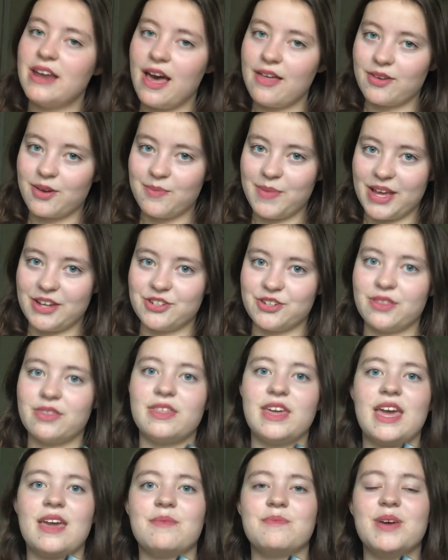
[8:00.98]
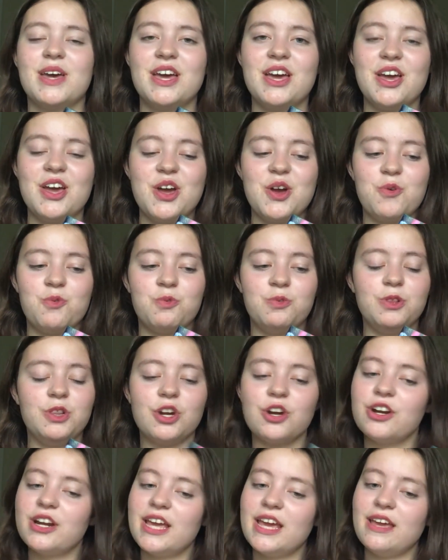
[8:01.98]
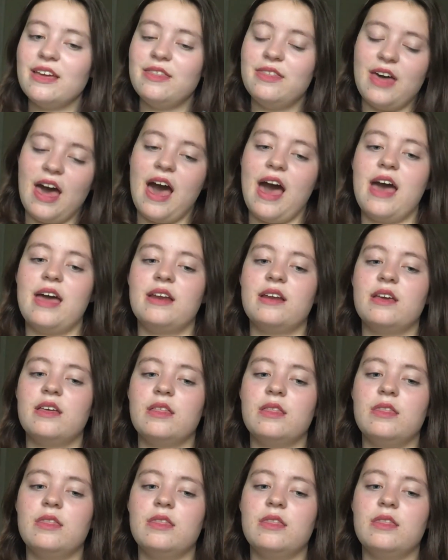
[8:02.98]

another major theme, learning that